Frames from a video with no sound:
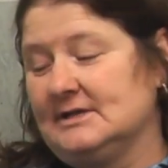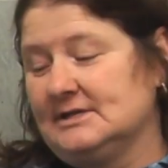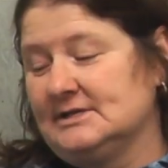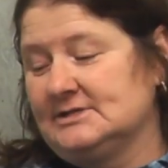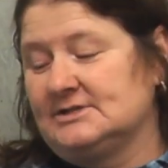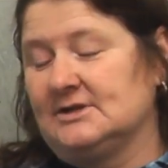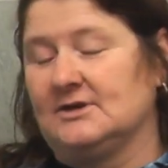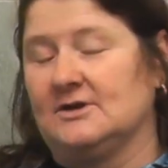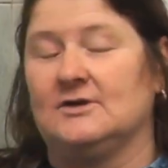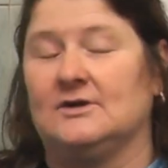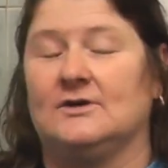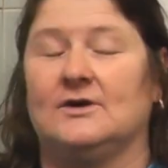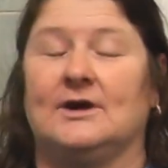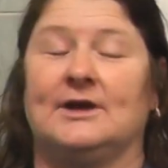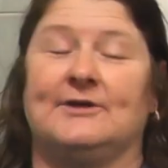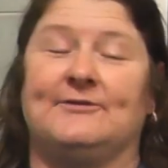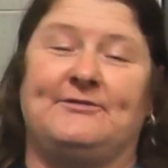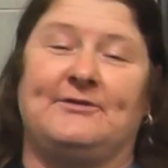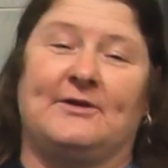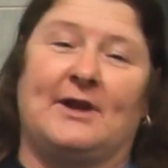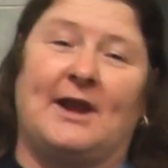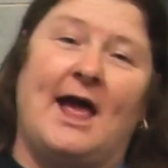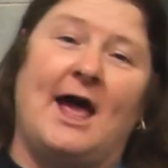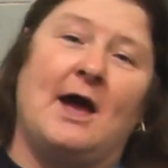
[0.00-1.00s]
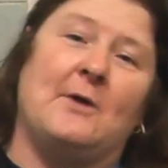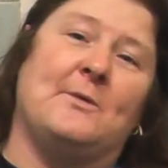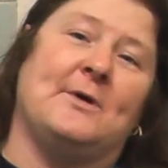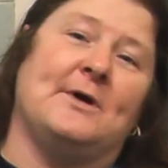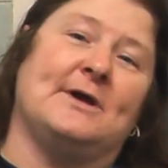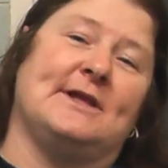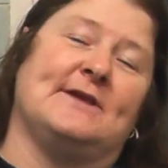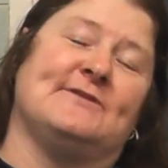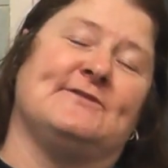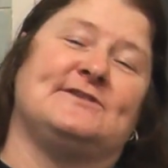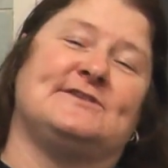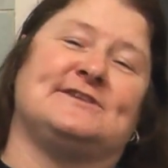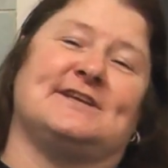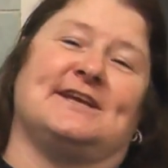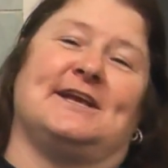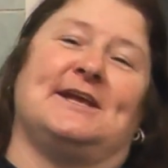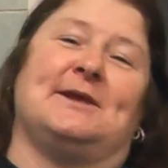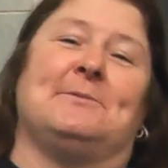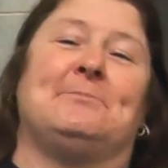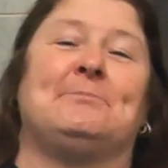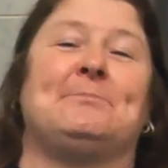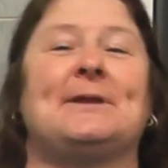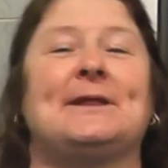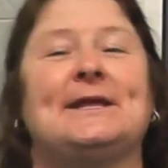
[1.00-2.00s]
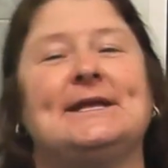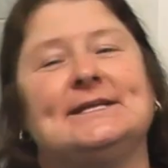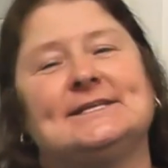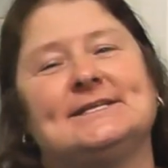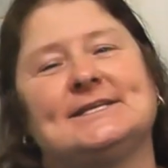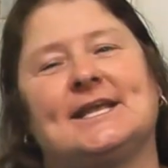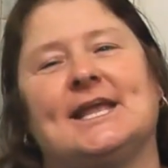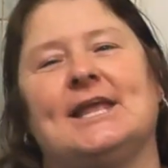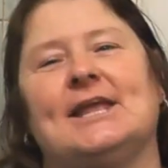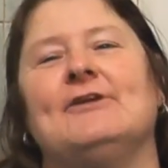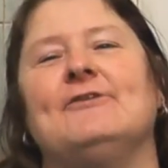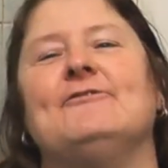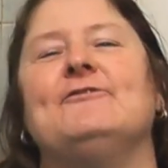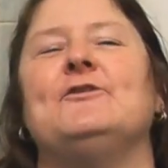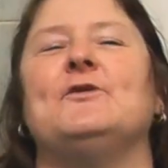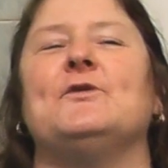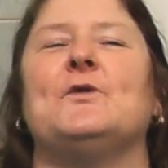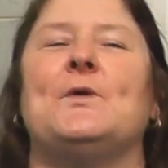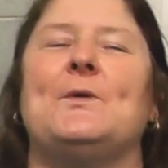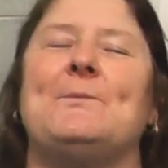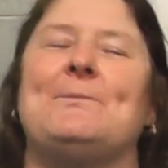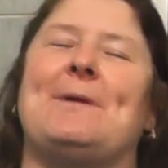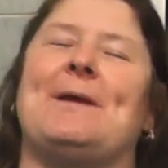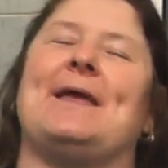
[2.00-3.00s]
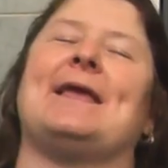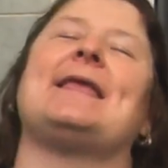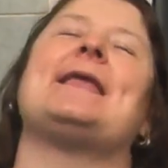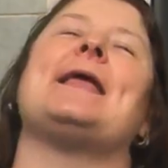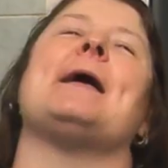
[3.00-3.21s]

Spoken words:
So if you like what you've seen, please keep viewing me.